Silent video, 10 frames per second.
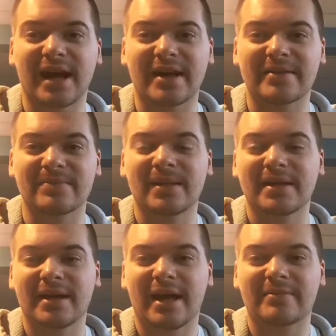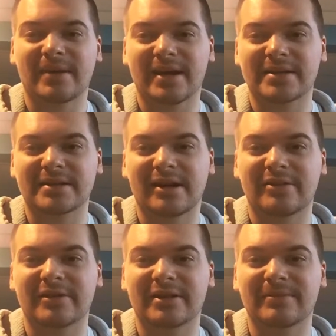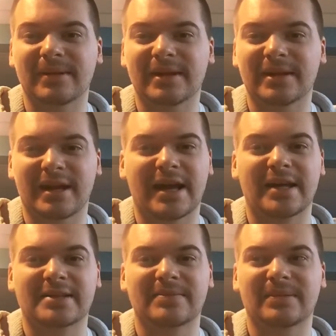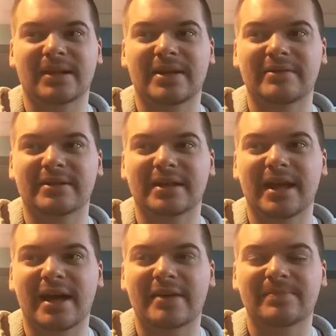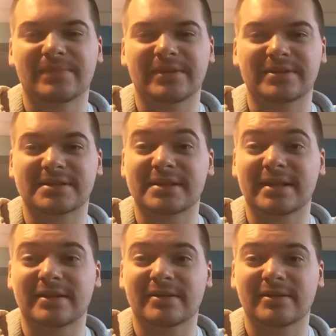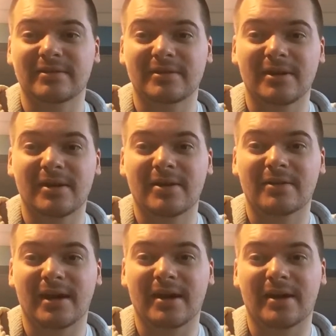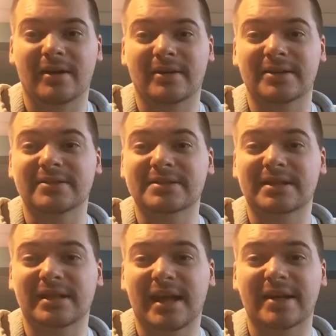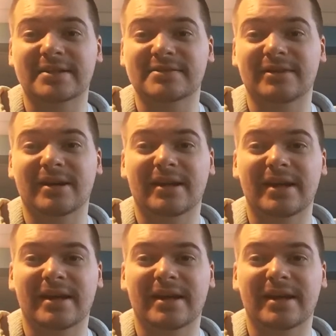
I had my guitar with me and I got to play with that or sing using that as well.